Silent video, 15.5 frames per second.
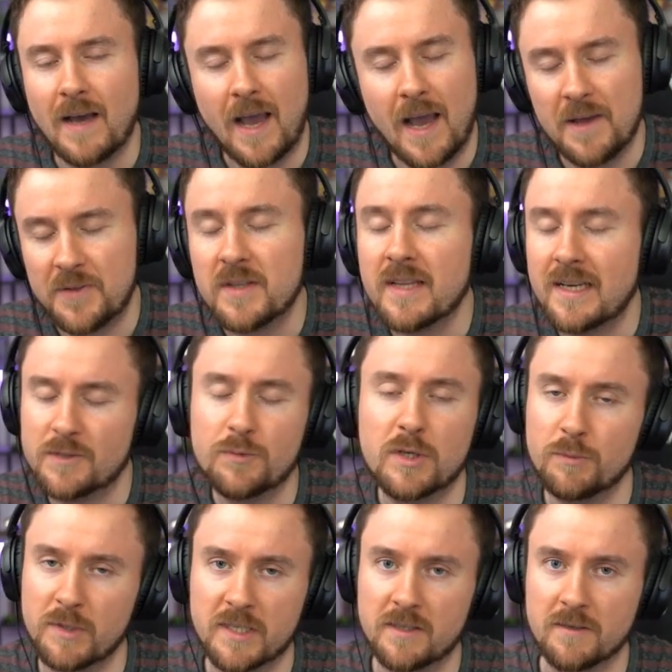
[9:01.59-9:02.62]
I think really,
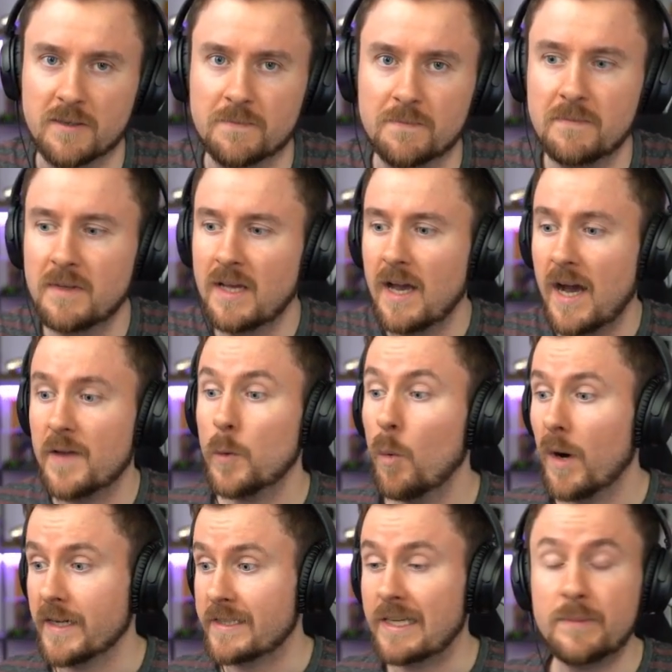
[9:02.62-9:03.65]
really good.
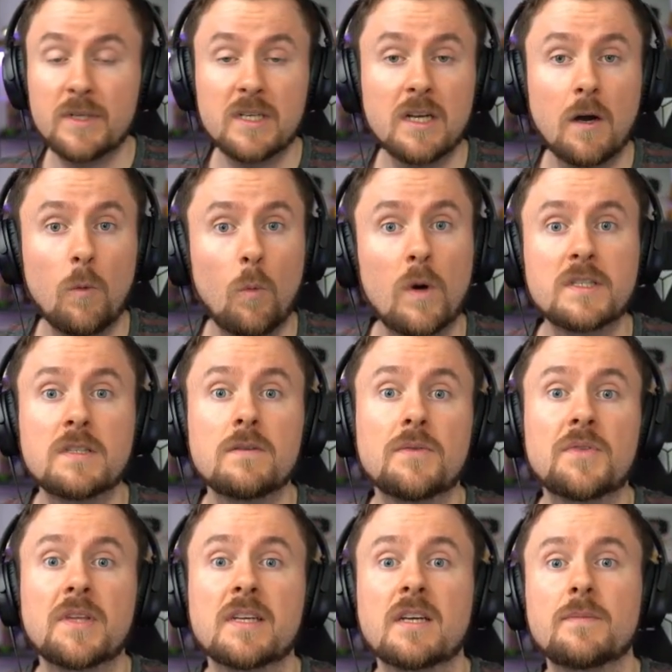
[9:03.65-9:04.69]
Otherwise, let me know what you
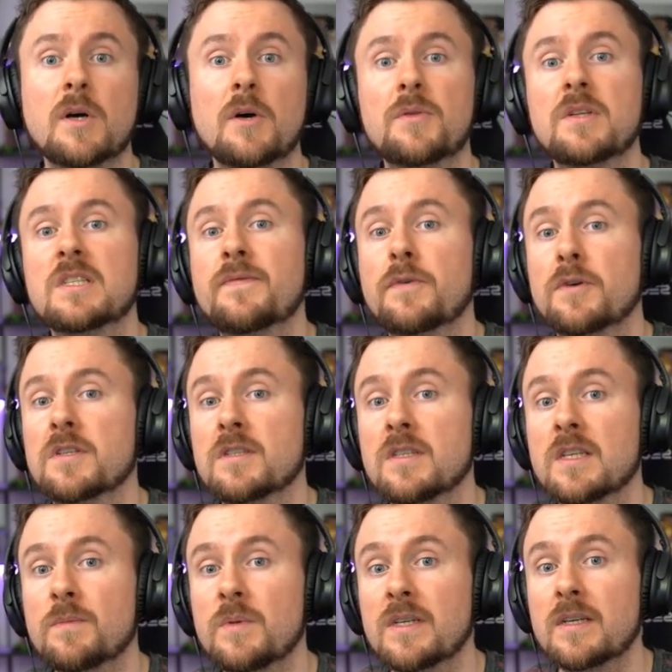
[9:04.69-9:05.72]
think about this first
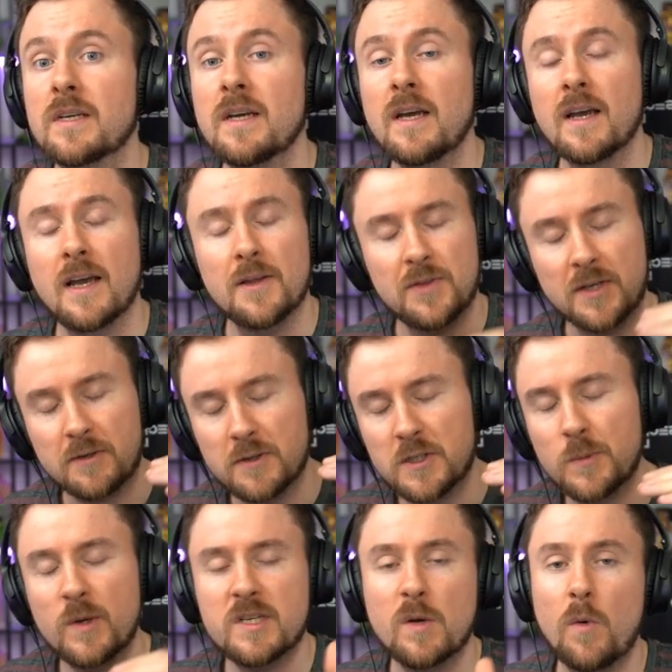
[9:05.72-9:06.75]
sneak peek, and thank you so
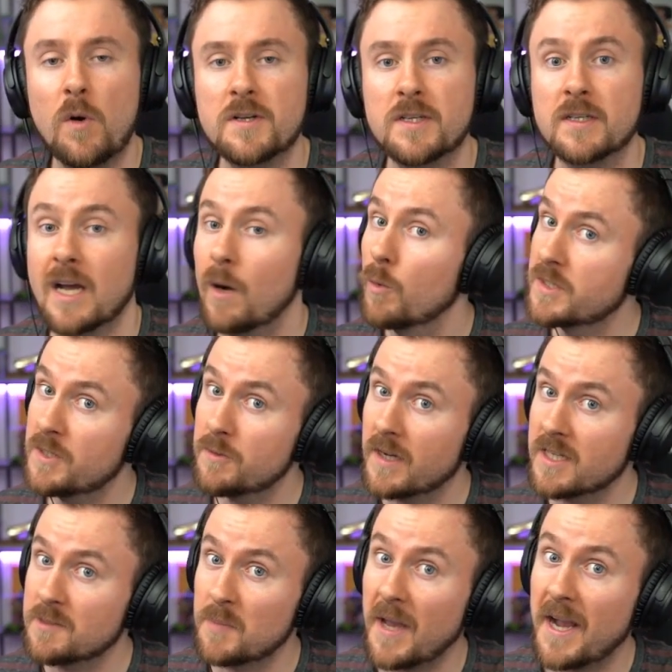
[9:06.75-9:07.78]
much for watching. I will see you
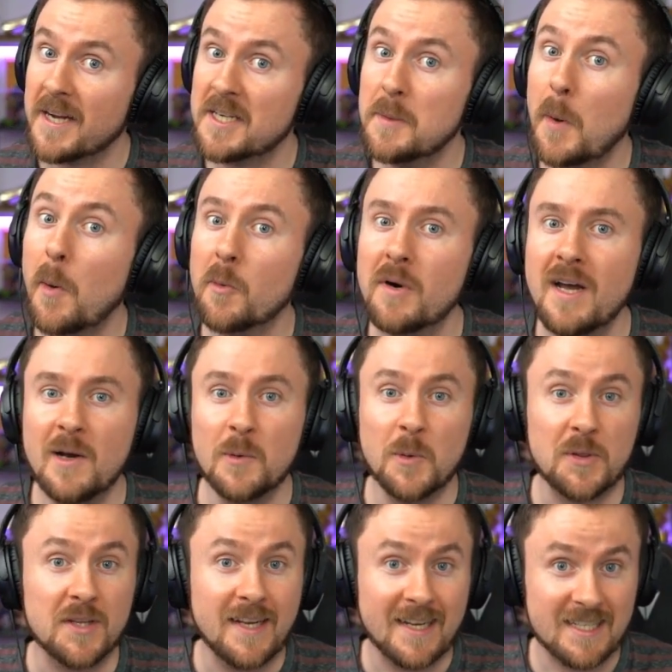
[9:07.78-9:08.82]
guys back tomorrow
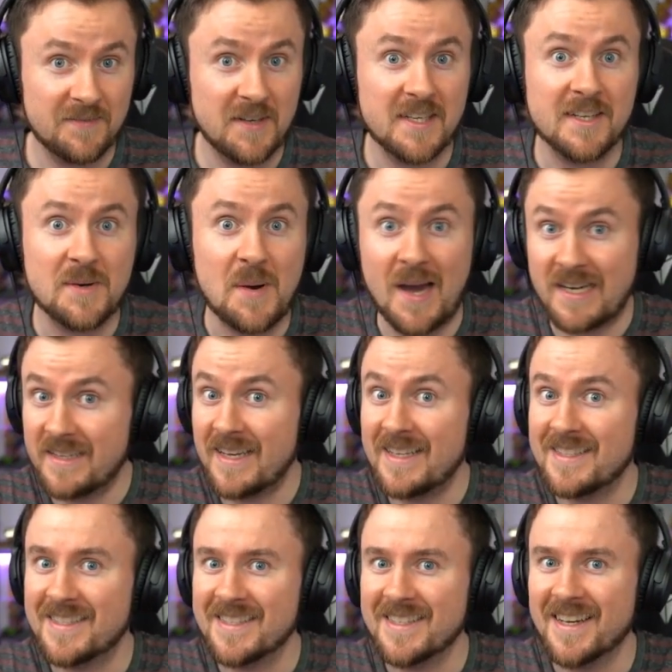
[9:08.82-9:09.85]
with the next video. Until
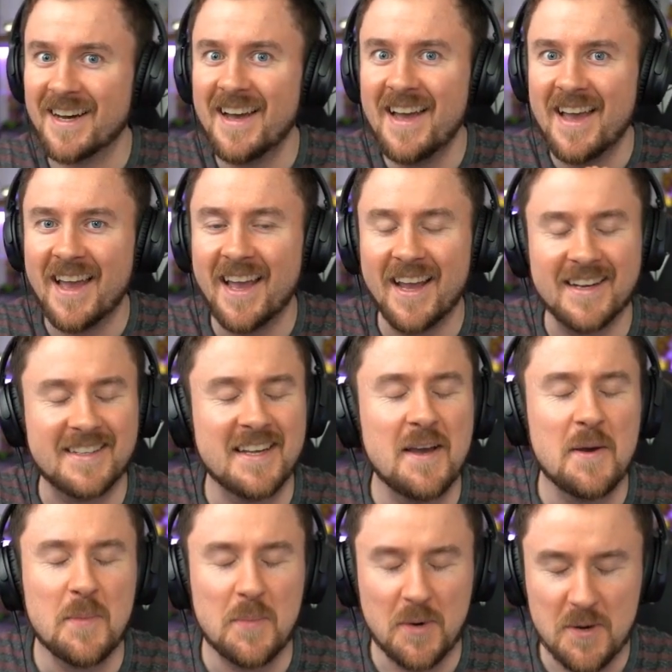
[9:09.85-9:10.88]
then, see ya, and
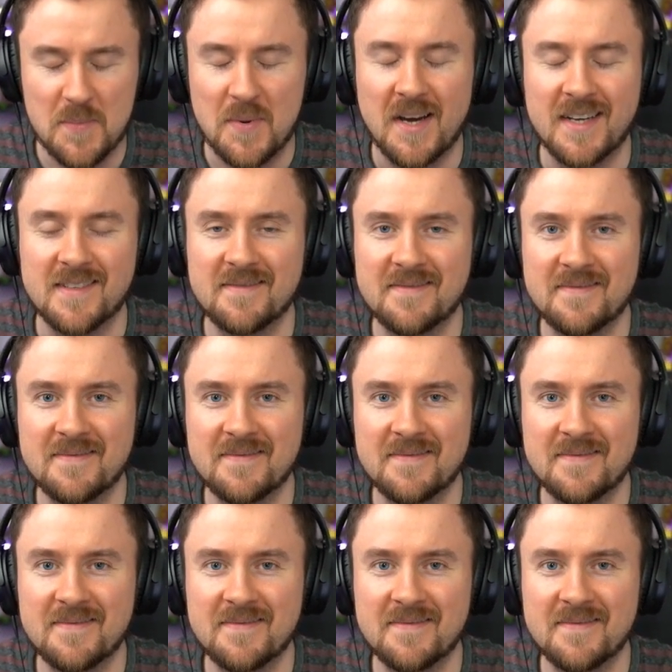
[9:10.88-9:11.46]
bye-bye.